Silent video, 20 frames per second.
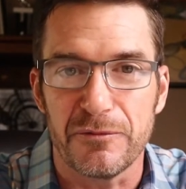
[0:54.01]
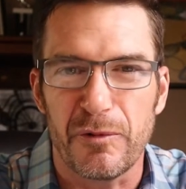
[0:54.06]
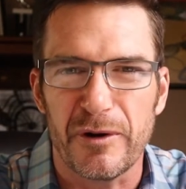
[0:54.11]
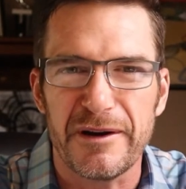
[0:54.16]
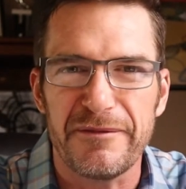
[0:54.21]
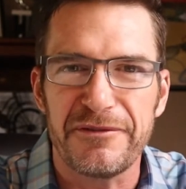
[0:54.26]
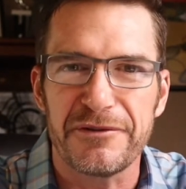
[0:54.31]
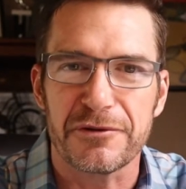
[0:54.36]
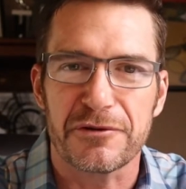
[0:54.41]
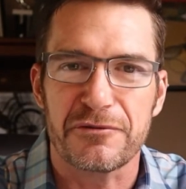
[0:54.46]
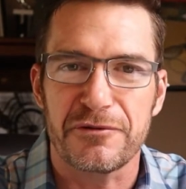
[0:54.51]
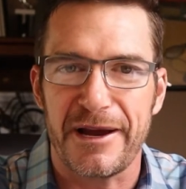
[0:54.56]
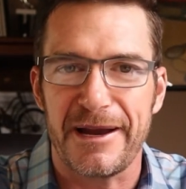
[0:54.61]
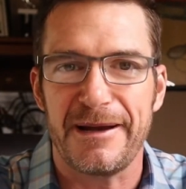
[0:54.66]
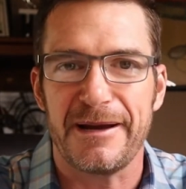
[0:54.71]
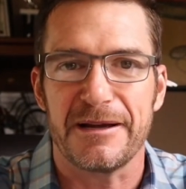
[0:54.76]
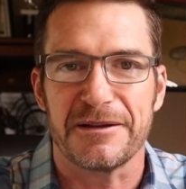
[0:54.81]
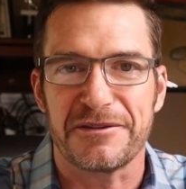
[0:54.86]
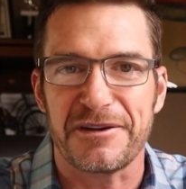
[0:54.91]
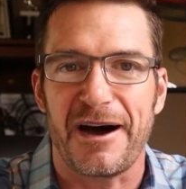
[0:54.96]
What if you're
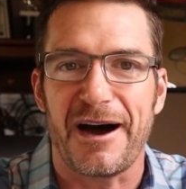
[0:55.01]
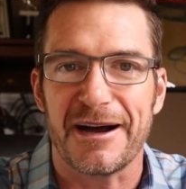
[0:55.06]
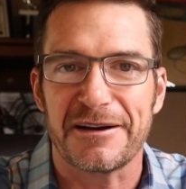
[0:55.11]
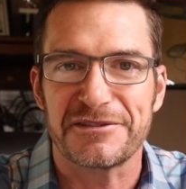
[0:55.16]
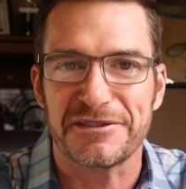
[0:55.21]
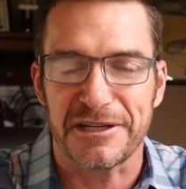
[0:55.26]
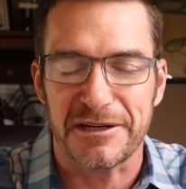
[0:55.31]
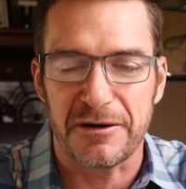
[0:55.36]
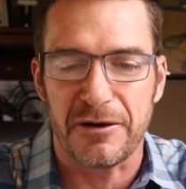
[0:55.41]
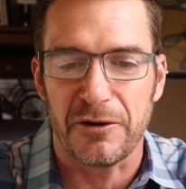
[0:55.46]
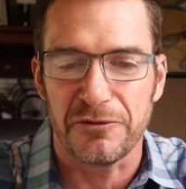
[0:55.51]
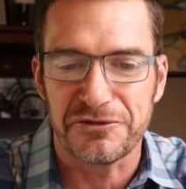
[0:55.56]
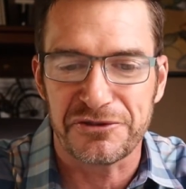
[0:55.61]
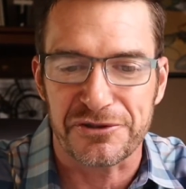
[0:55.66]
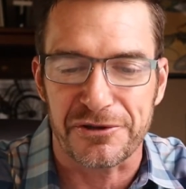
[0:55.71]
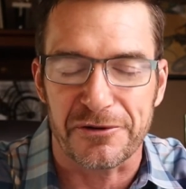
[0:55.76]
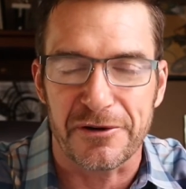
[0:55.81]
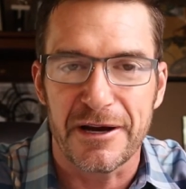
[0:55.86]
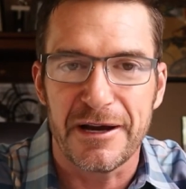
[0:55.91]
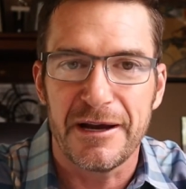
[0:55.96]
creating a toxic
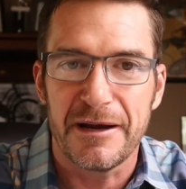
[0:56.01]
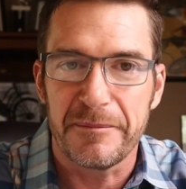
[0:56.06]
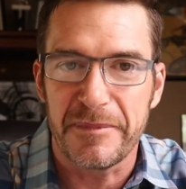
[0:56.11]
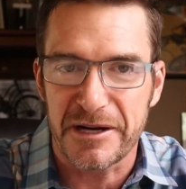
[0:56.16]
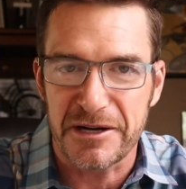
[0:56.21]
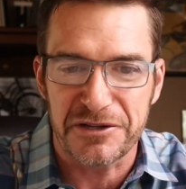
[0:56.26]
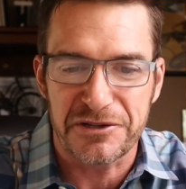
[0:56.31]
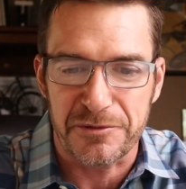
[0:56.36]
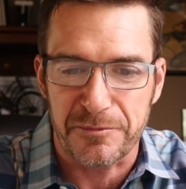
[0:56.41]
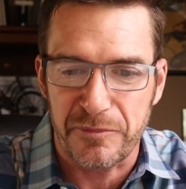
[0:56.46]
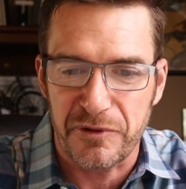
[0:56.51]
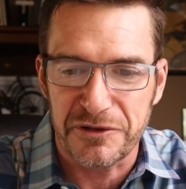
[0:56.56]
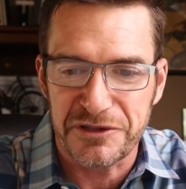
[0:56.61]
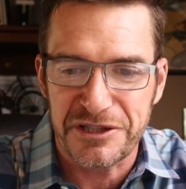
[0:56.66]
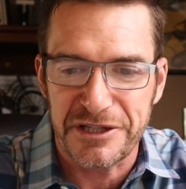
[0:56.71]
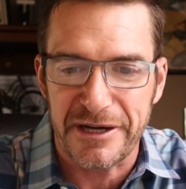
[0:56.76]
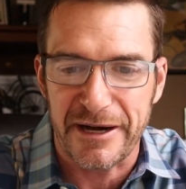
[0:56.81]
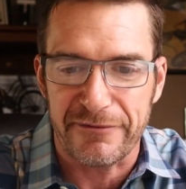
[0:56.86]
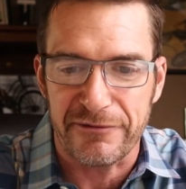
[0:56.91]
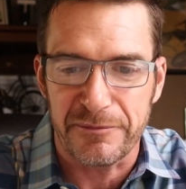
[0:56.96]
culture because you're
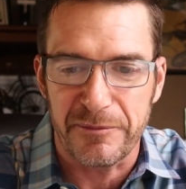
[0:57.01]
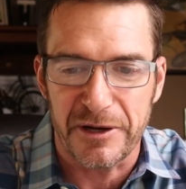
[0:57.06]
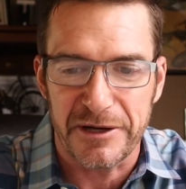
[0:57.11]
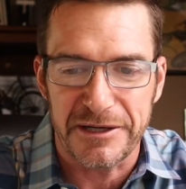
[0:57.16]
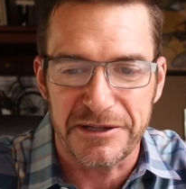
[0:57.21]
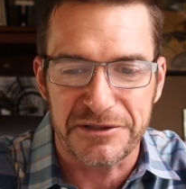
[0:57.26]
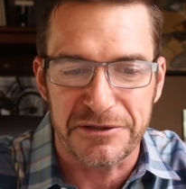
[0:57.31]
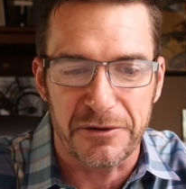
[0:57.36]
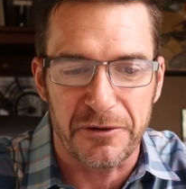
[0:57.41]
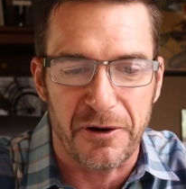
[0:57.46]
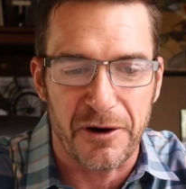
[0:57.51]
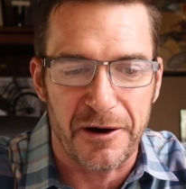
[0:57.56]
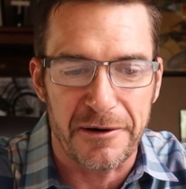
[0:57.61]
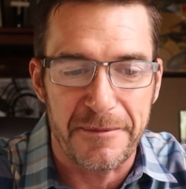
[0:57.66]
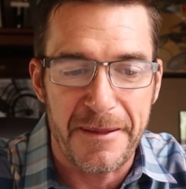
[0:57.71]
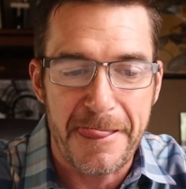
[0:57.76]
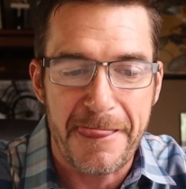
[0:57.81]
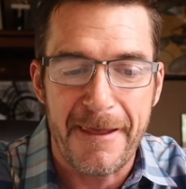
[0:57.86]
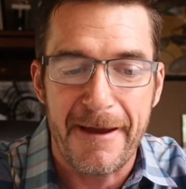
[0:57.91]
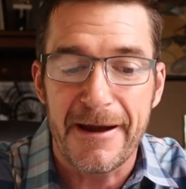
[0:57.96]
pushing everybody so hard?
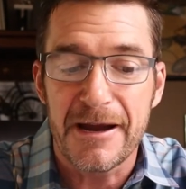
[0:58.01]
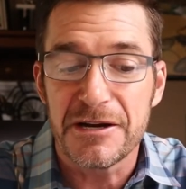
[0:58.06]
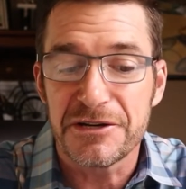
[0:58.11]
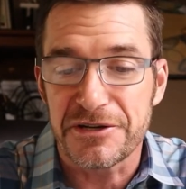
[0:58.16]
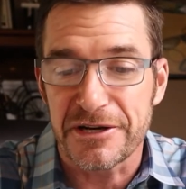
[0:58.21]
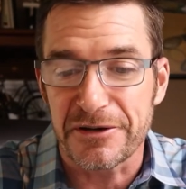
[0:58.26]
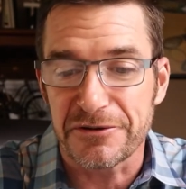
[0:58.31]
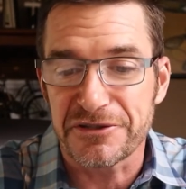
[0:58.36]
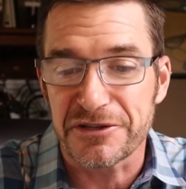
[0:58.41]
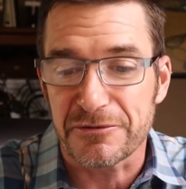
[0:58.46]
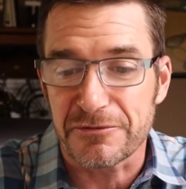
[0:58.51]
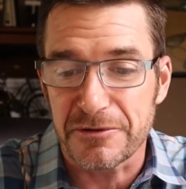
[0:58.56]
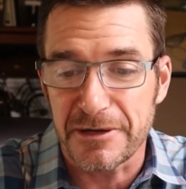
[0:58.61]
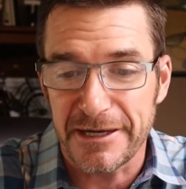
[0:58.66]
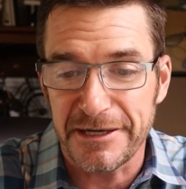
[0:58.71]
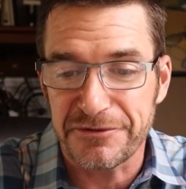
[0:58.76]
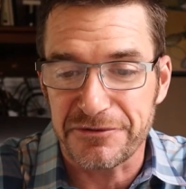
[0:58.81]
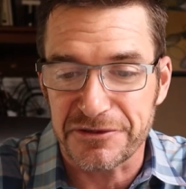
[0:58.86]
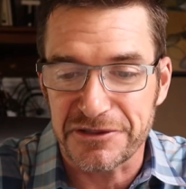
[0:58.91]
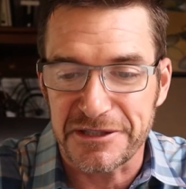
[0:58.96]
So here's an
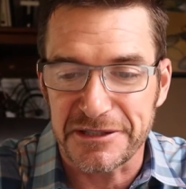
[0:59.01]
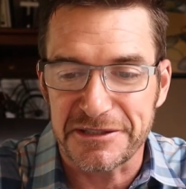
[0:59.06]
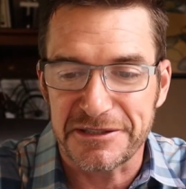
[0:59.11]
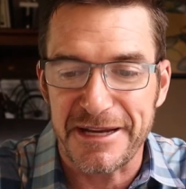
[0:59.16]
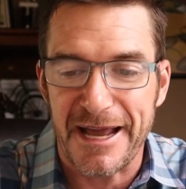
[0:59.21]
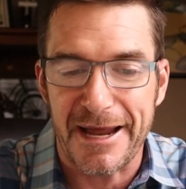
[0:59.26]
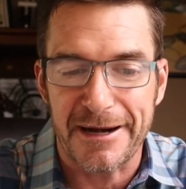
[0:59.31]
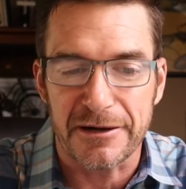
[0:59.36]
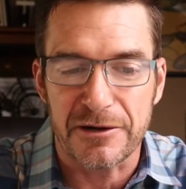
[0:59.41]
interesting stat.